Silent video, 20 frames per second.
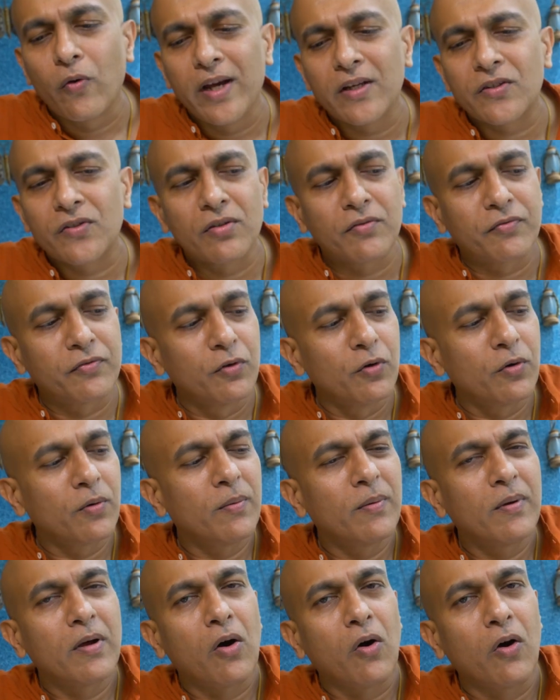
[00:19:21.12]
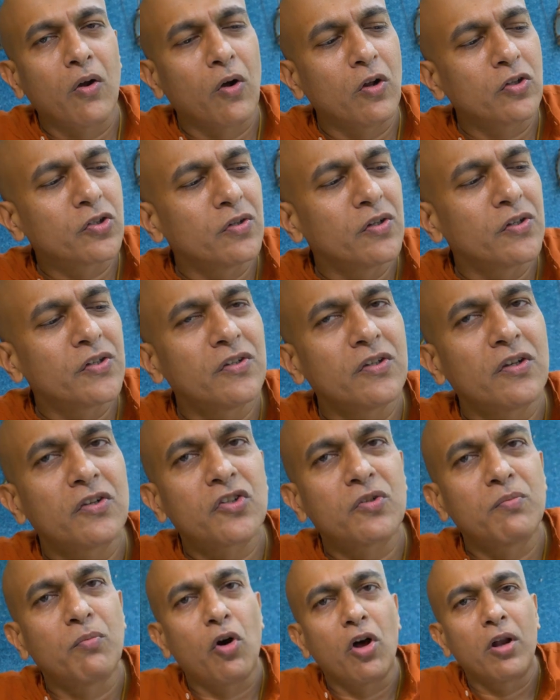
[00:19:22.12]
to waste the food. And also this is a
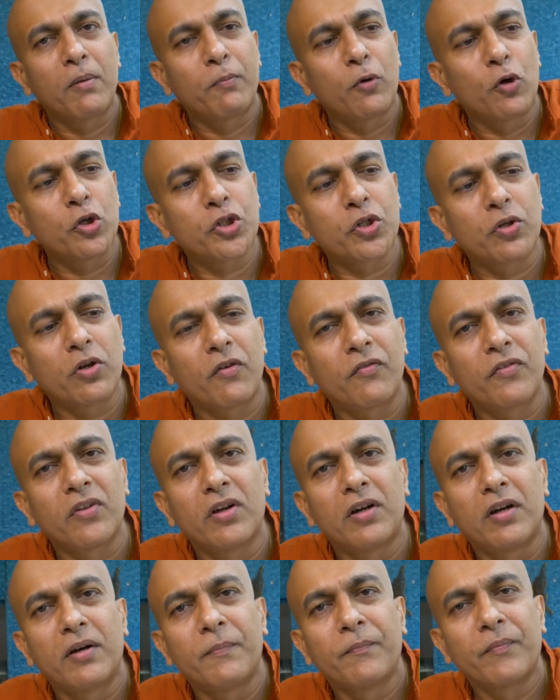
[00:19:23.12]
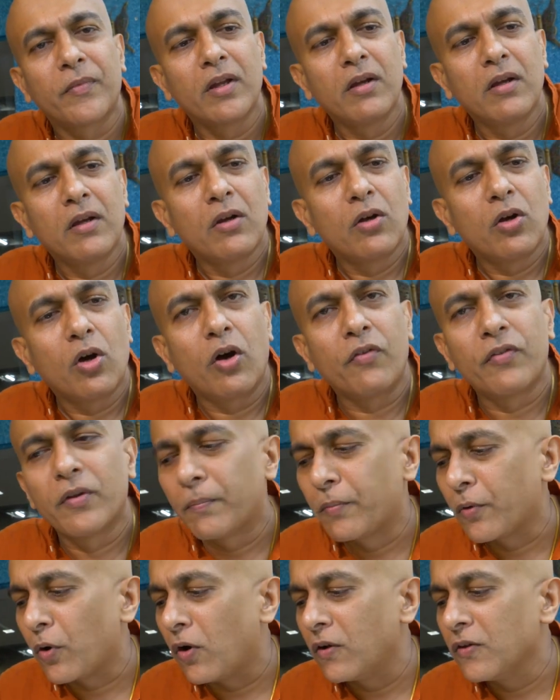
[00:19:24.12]
small portion of the of the
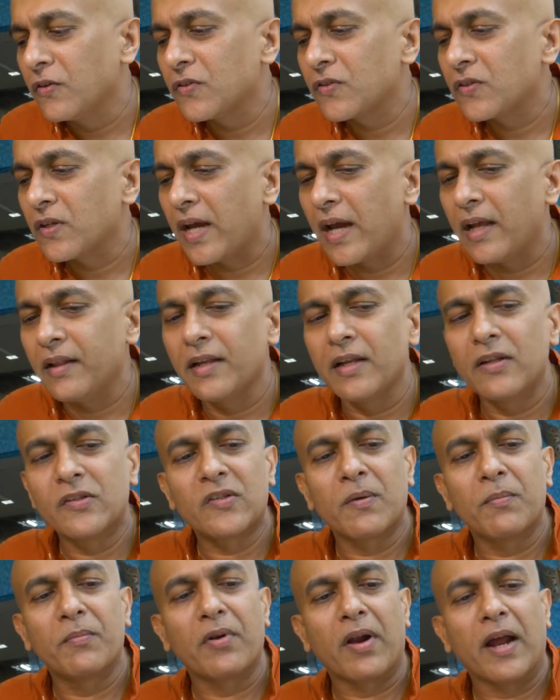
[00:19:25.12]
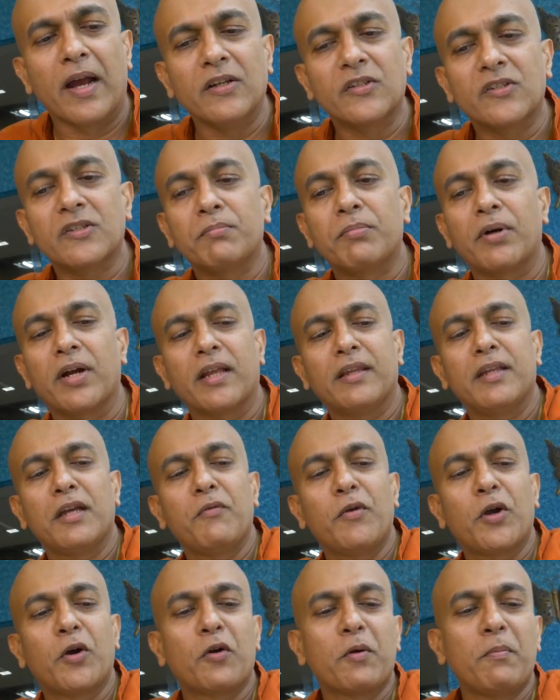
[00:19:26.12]
prawns, and then some rice. But I
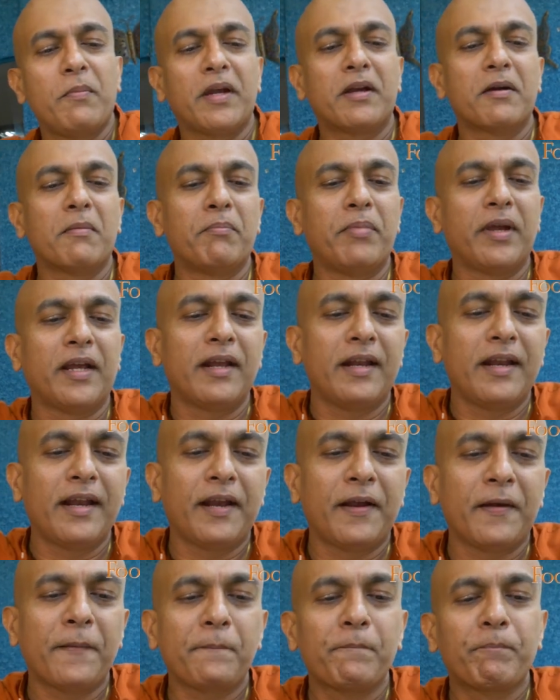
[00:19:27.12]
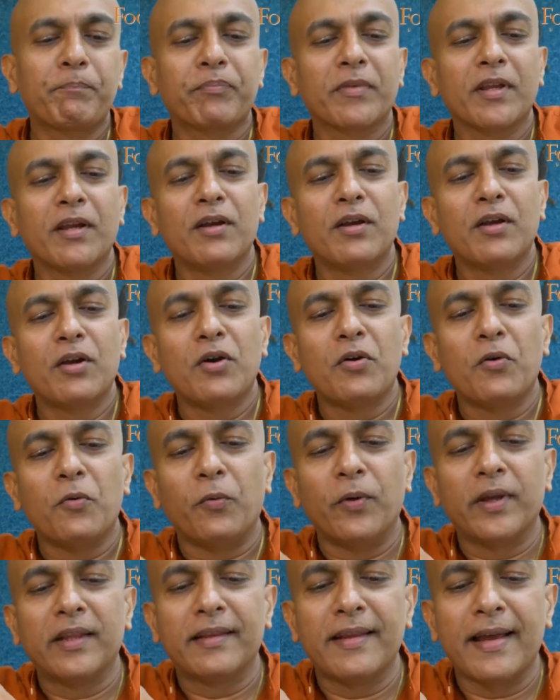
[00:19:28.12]
think we're going to make a beginning
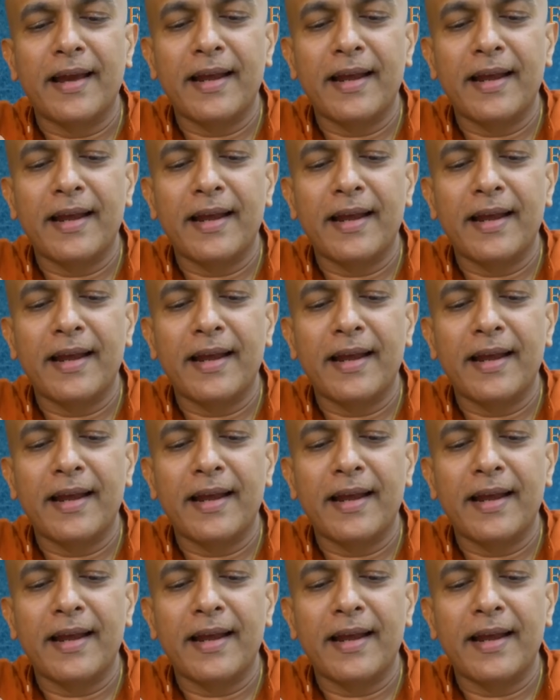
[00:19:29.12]
with